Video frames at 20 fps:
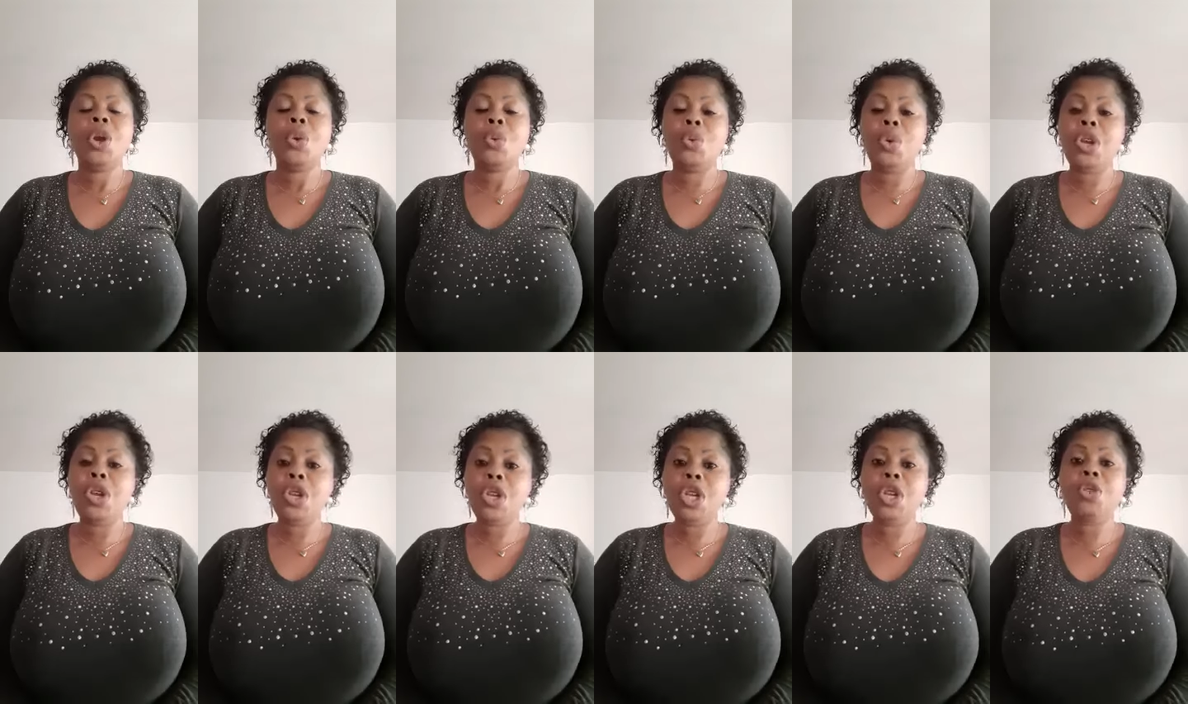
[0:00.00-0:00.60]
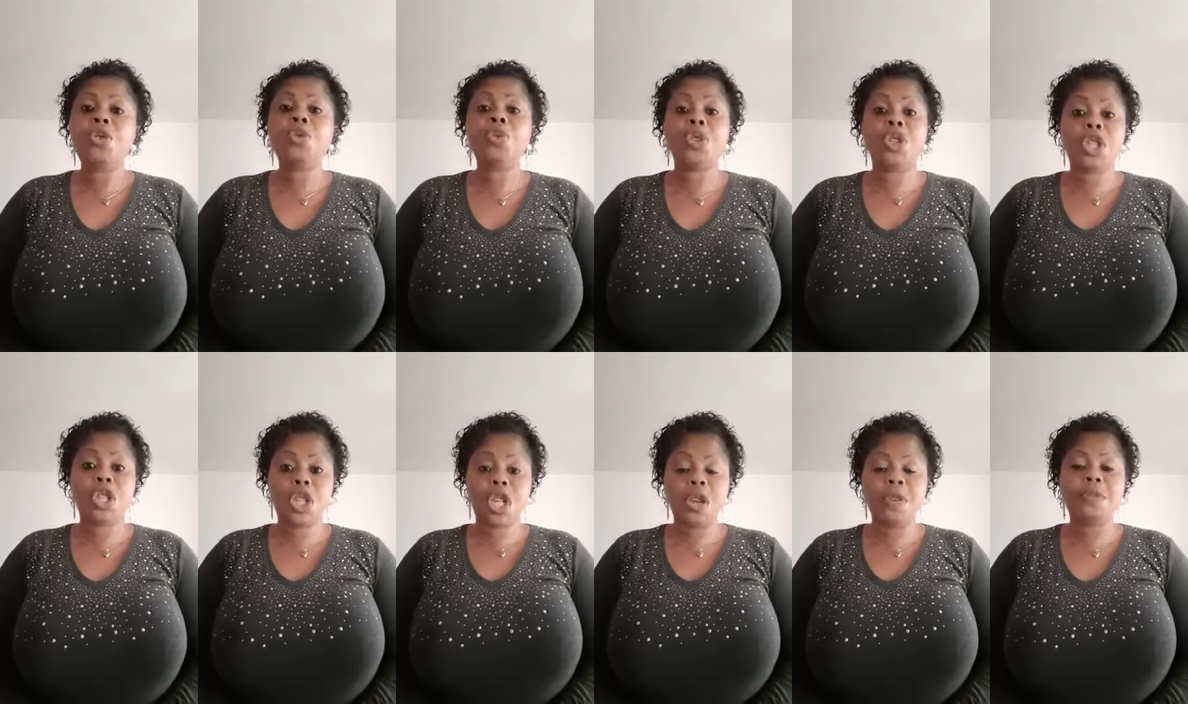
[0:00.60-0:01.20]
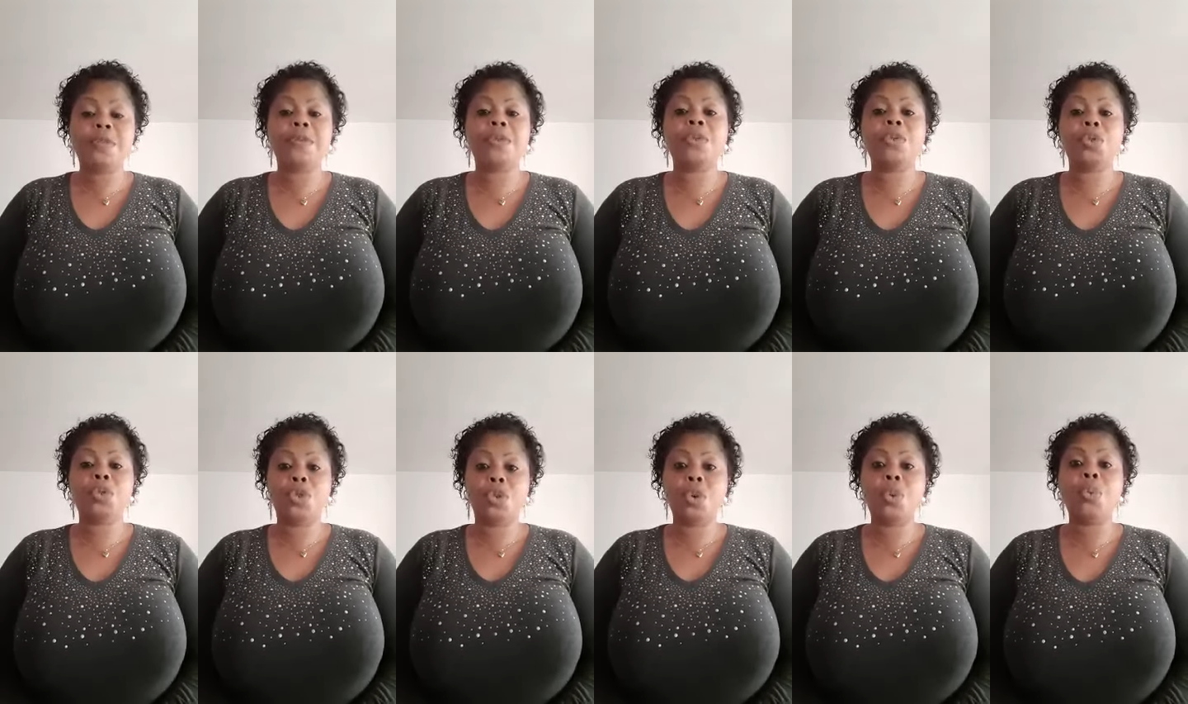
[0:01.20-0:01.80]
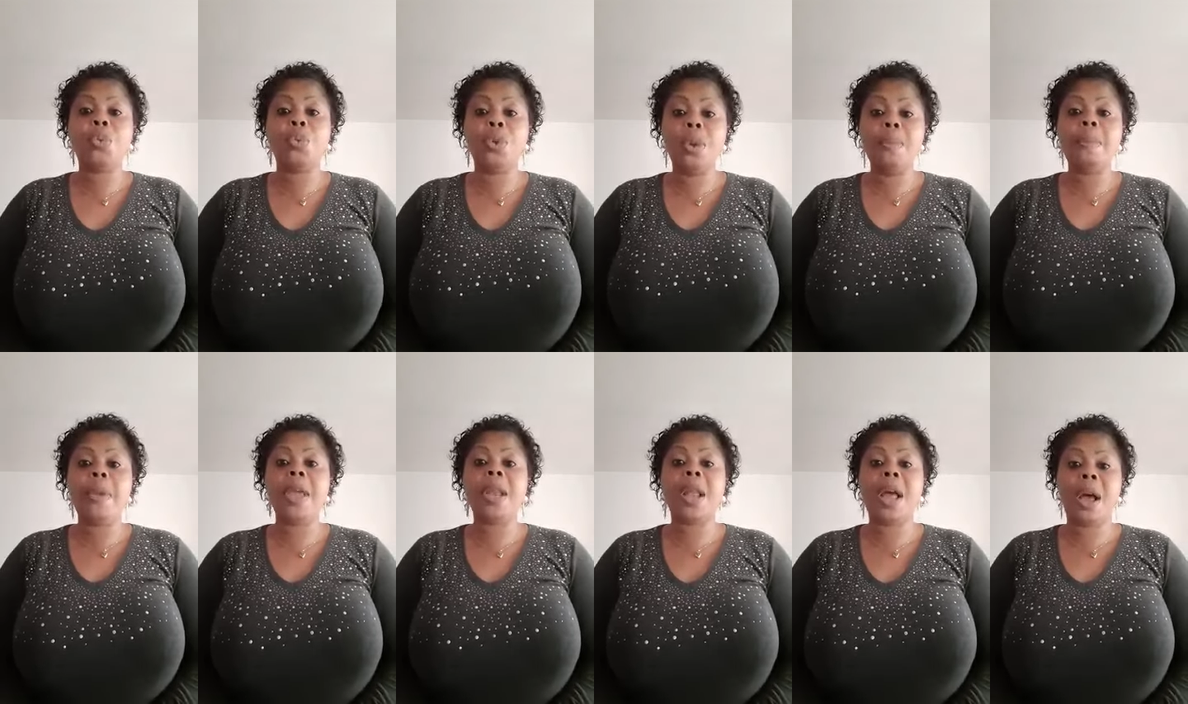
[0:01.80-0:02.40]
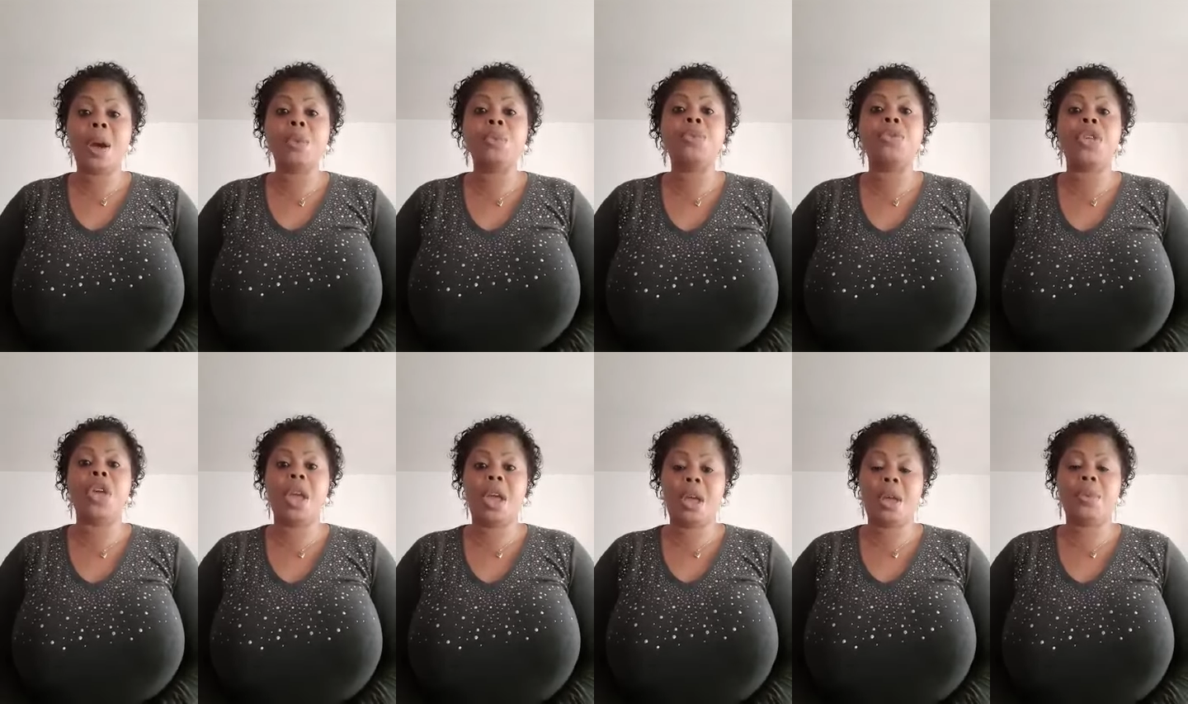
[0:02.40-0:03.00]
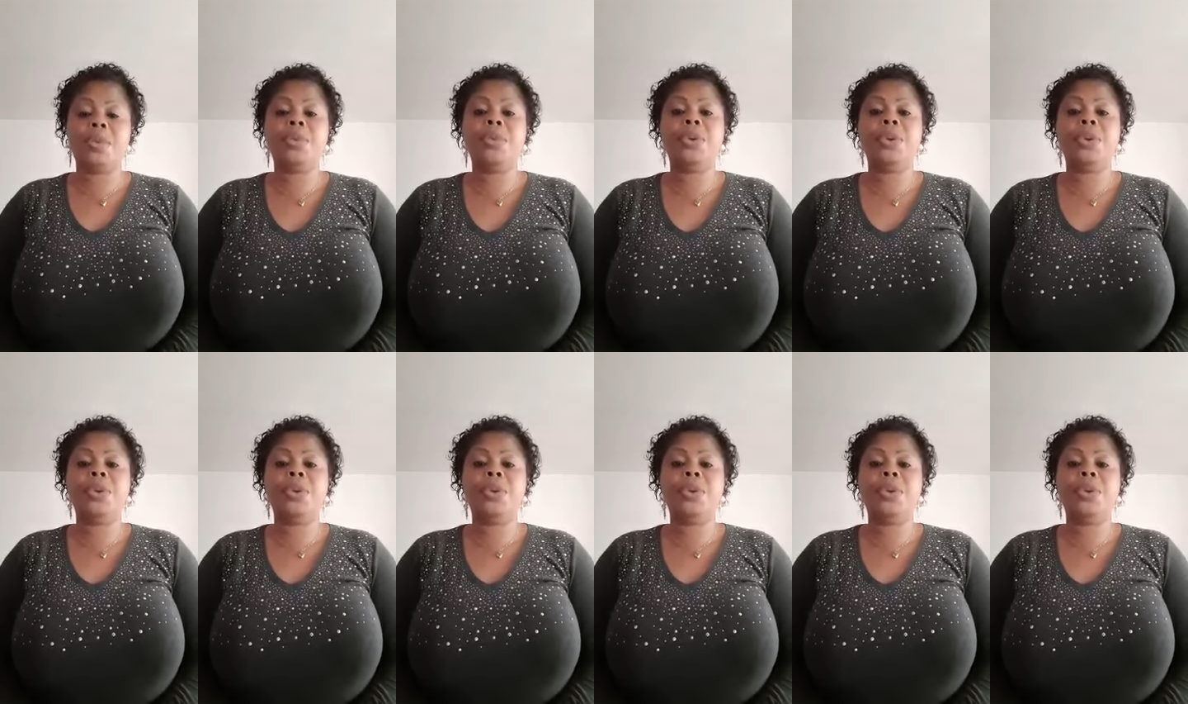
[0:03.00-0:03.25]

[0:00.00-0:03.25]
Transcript: We need to save some women out there.